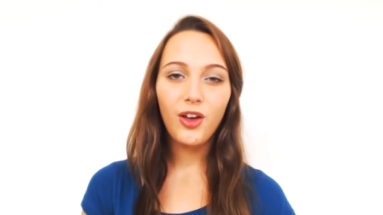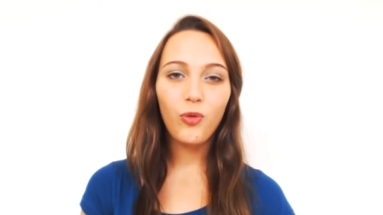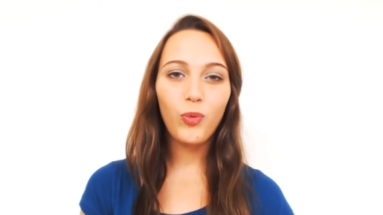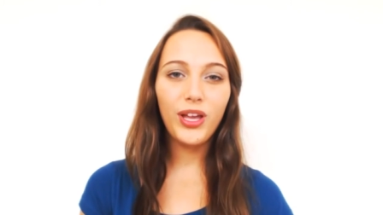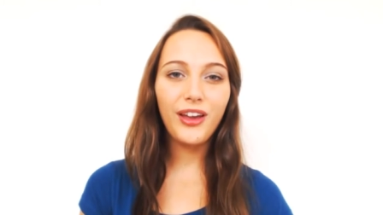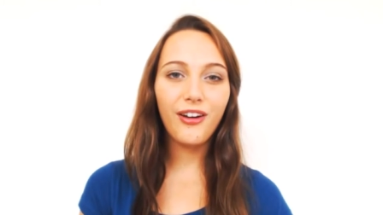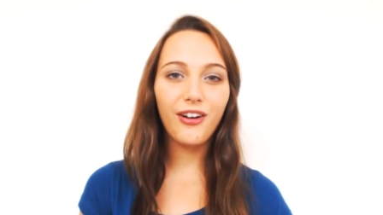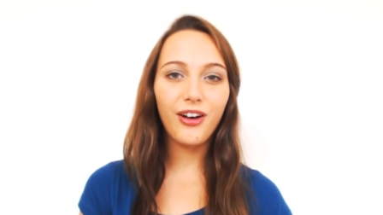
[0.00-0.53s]

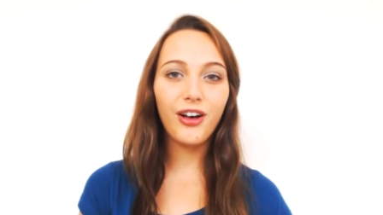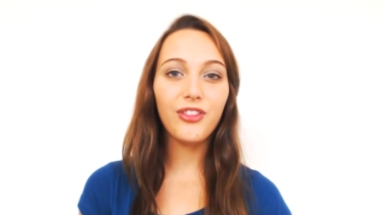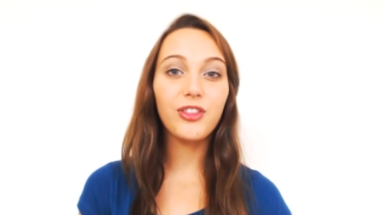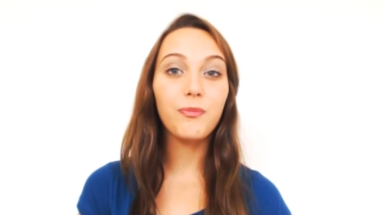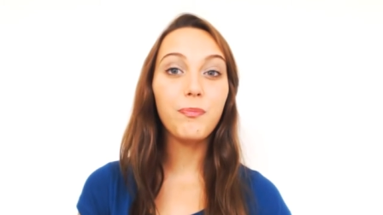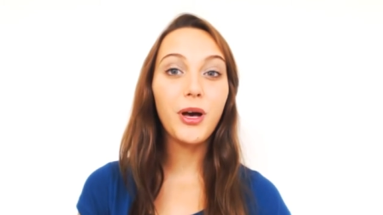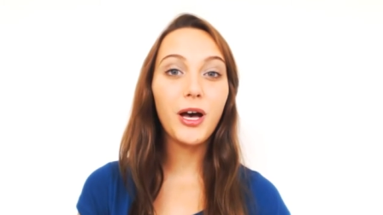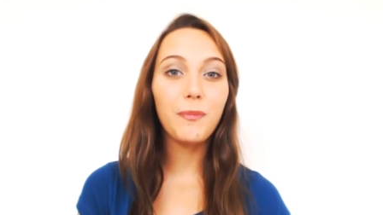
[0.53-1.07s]
We are the
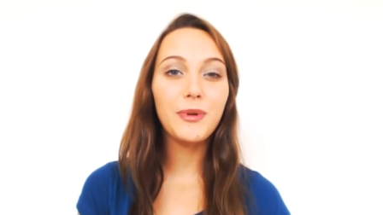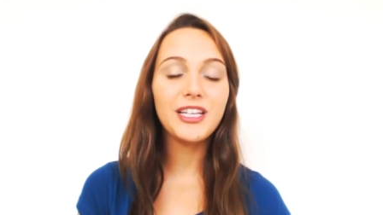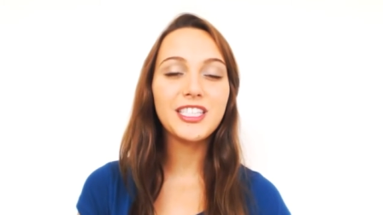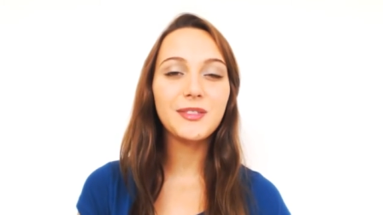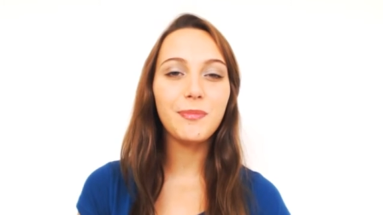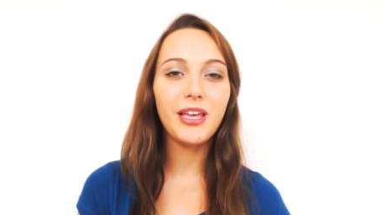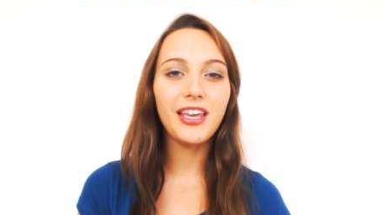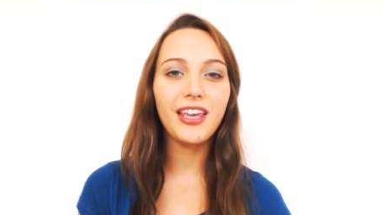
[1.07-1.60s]
Public
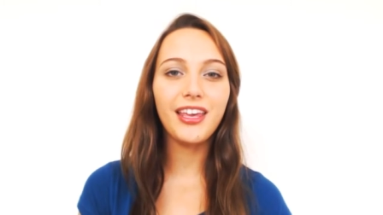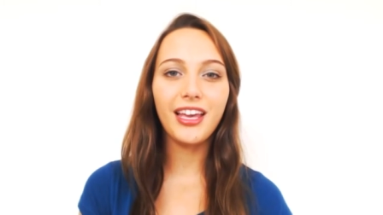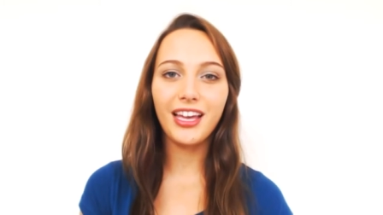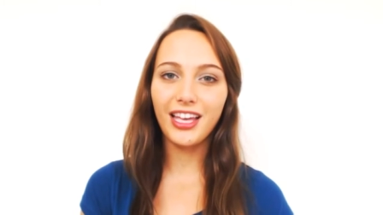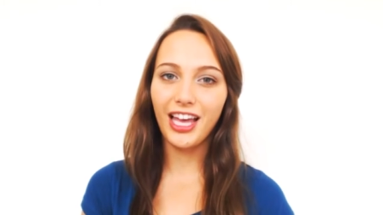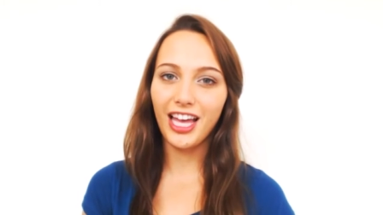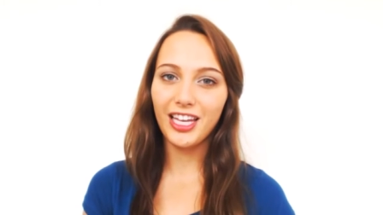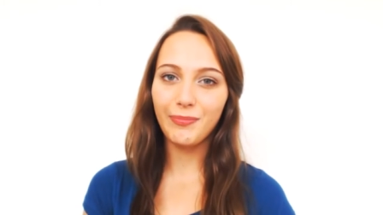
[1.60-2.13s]
Speaking
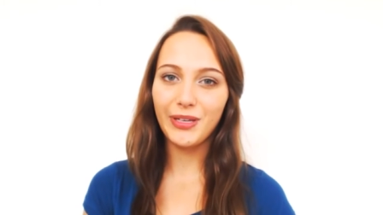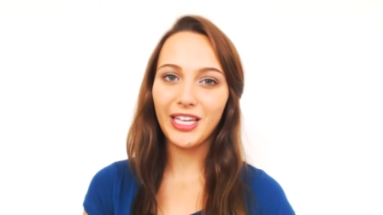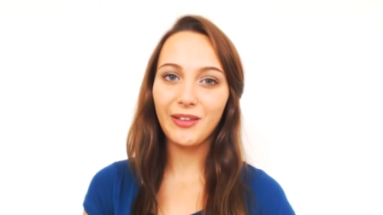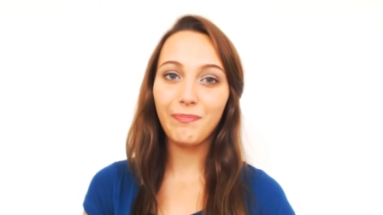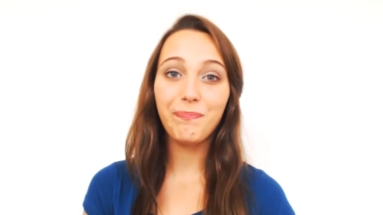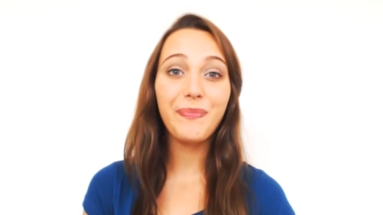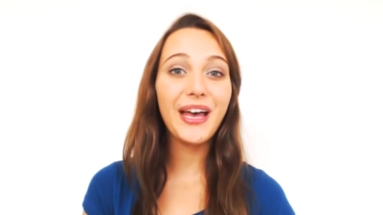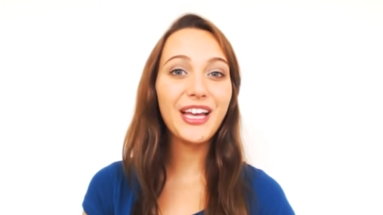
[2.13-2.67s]
Academy,
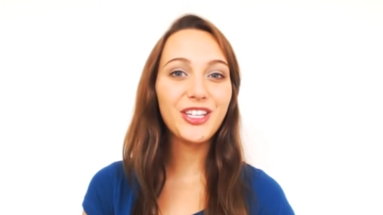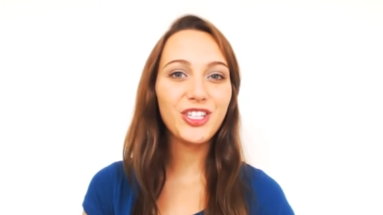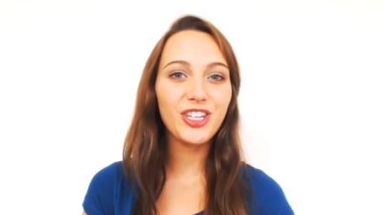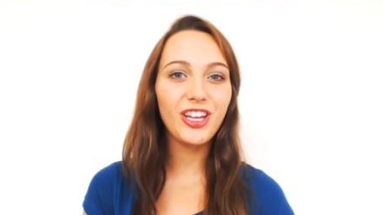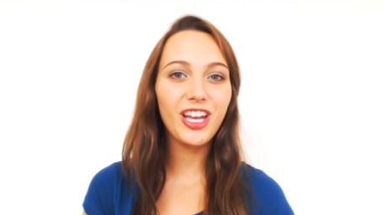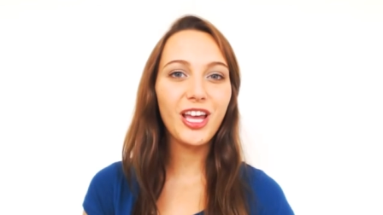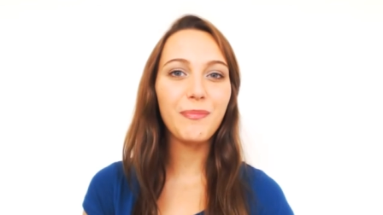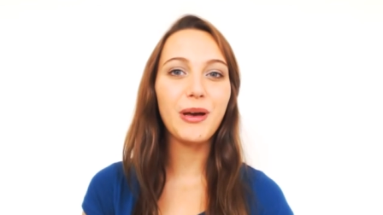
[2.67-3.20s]

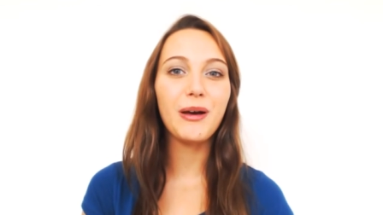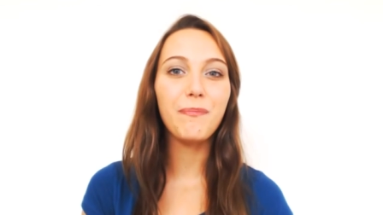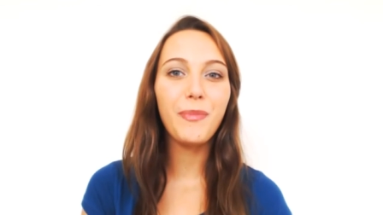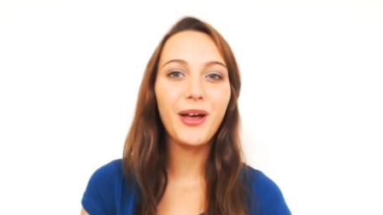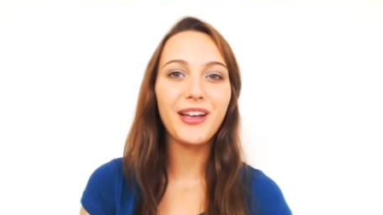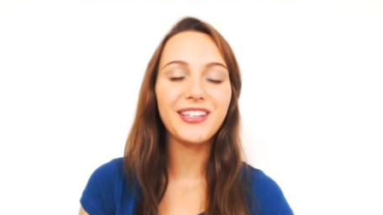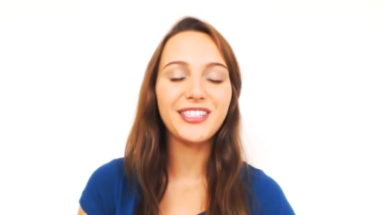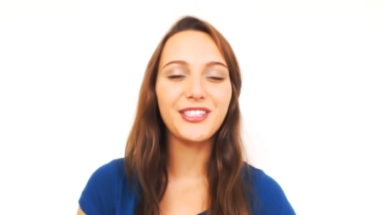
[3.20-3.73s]
passionate about
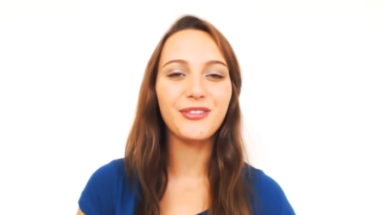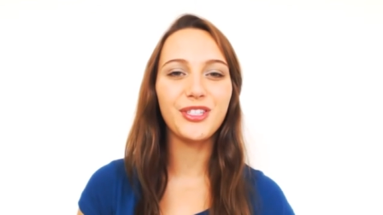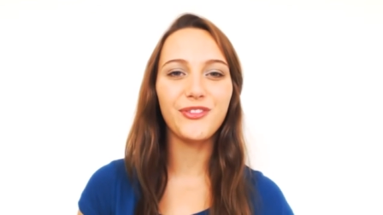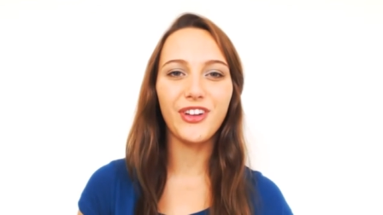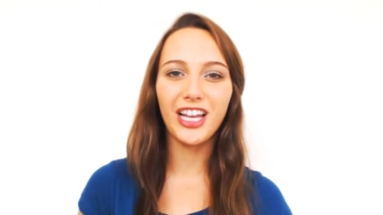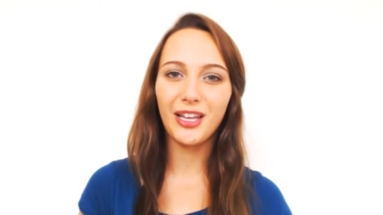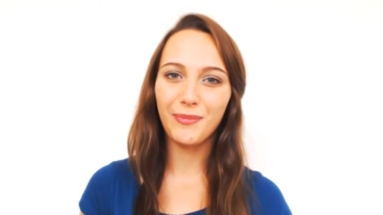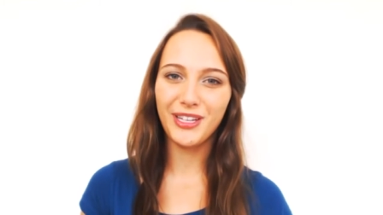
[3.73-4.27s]
personal
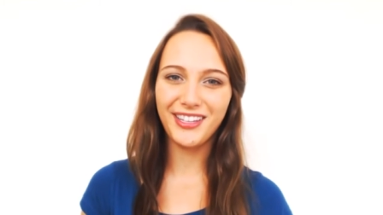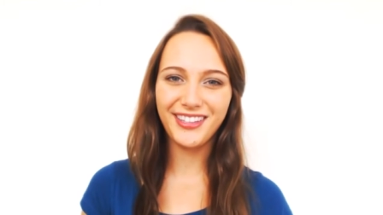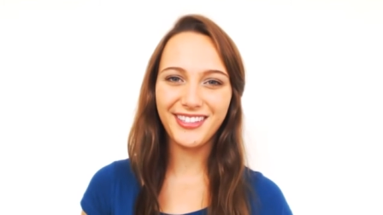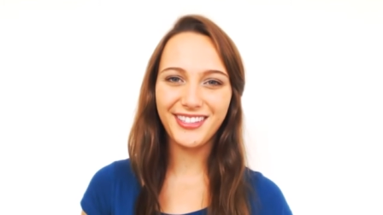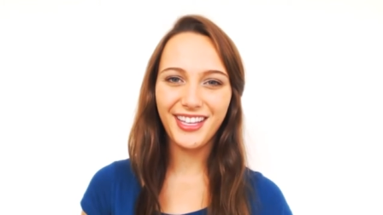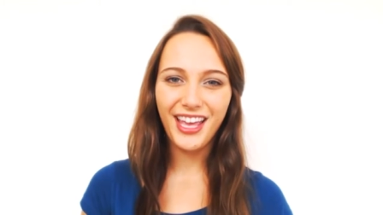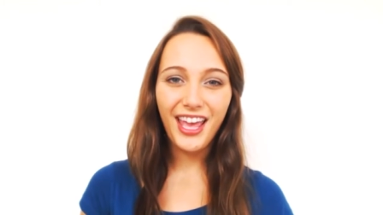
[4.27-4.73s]
development.